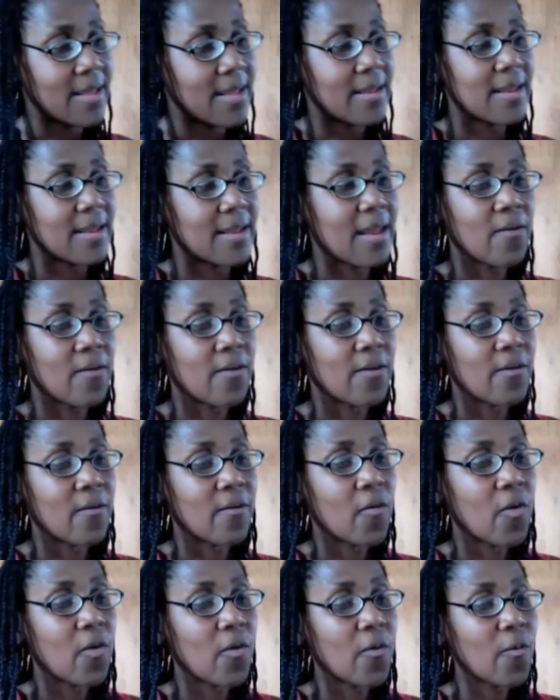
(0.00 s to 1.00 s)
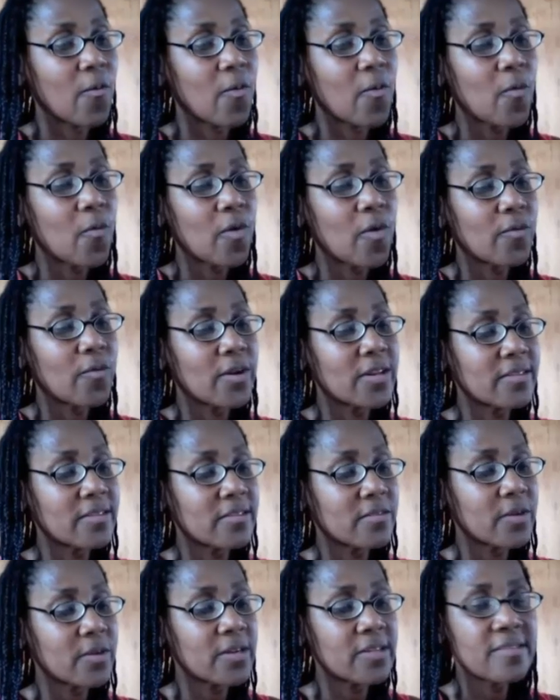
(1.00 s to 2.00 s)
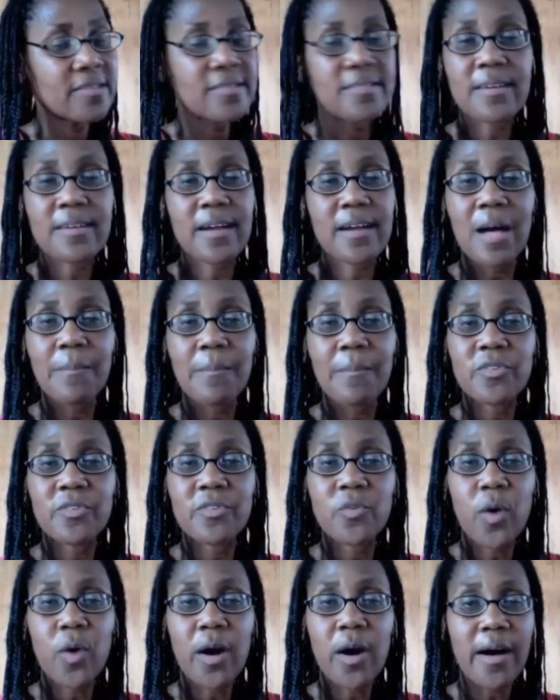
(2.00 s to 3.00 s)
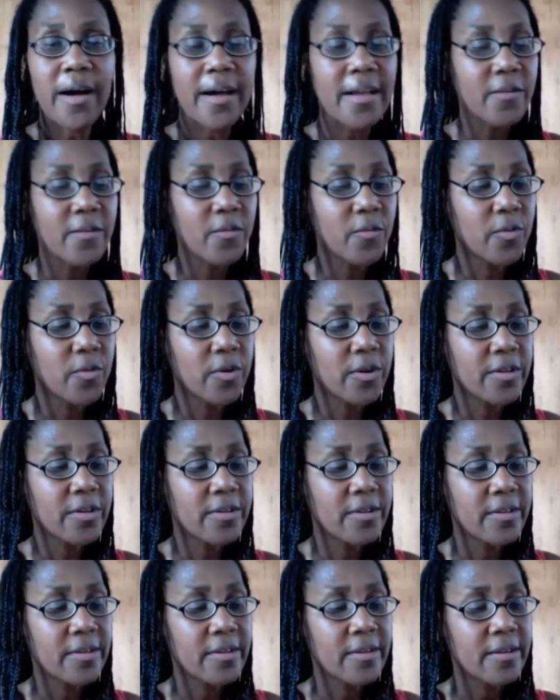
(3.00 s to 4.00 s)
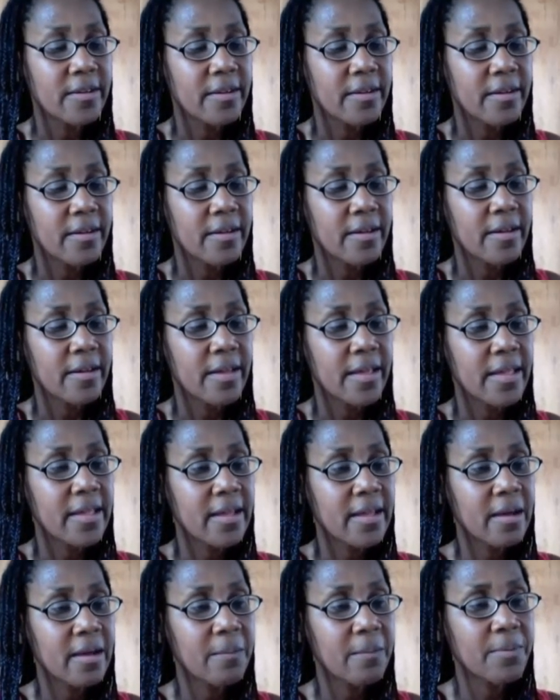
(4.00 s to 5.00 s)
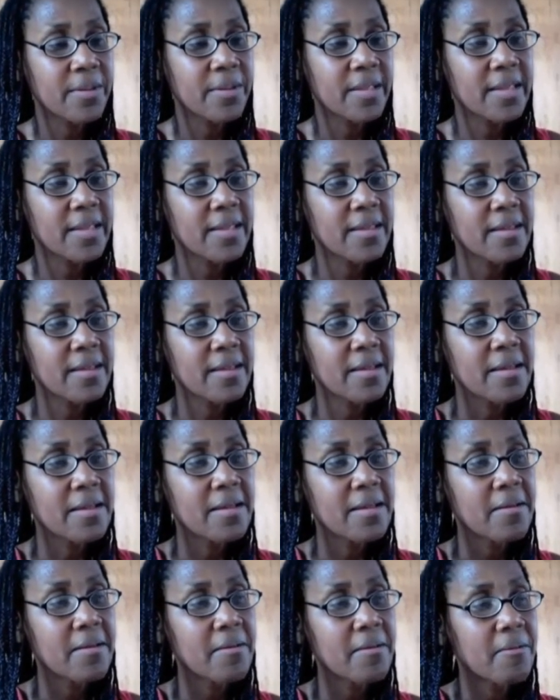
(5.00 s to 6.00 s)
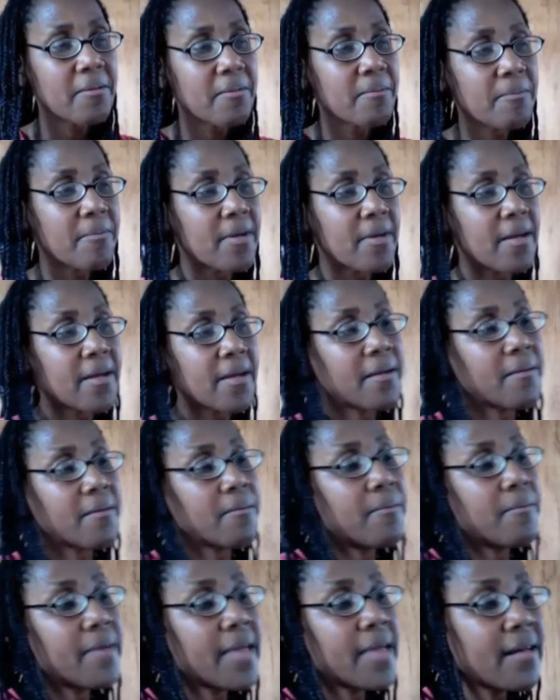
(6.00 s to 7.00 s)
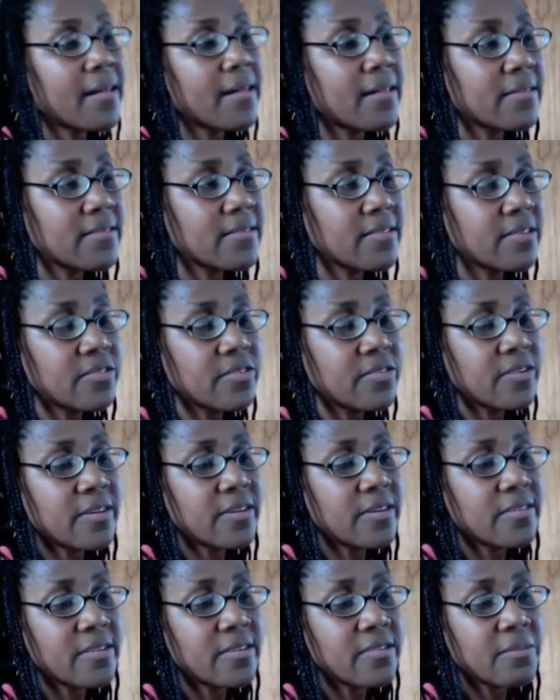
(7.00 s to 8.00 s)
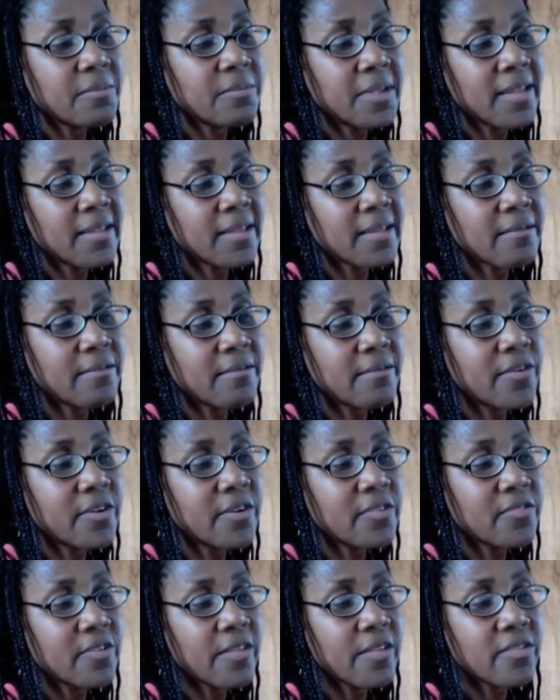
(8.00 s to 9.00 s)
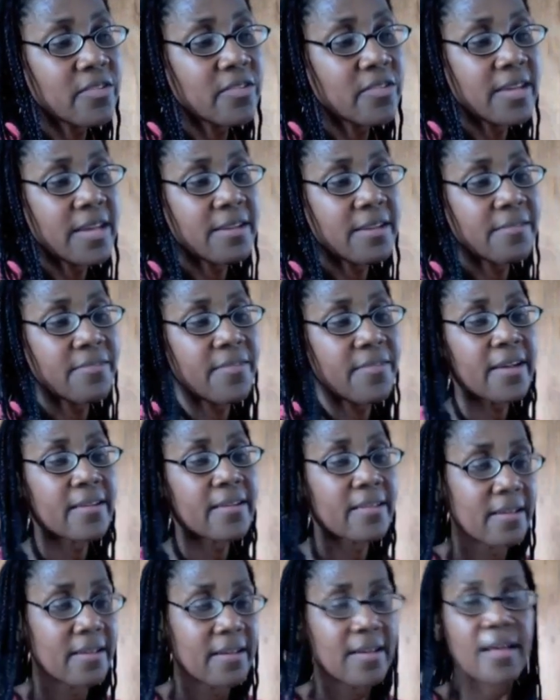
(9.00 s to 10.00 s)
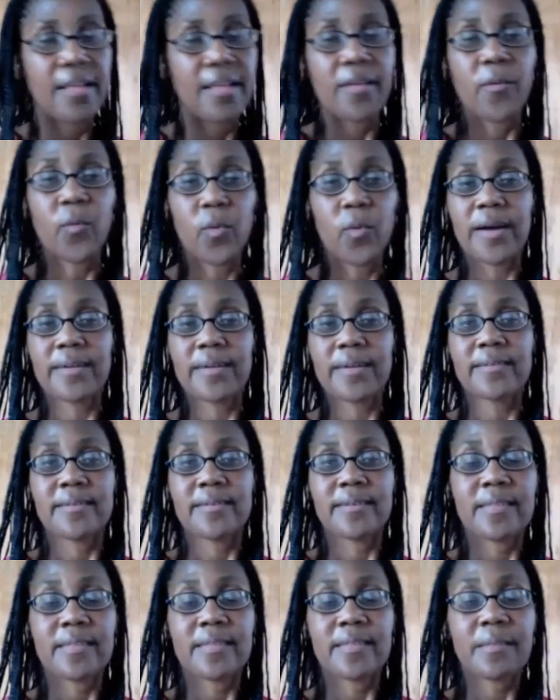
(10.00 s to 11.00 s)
Now, what does this accomplish? Why would a company mail such a mailing? Well, first of all, there's a net effect. One, the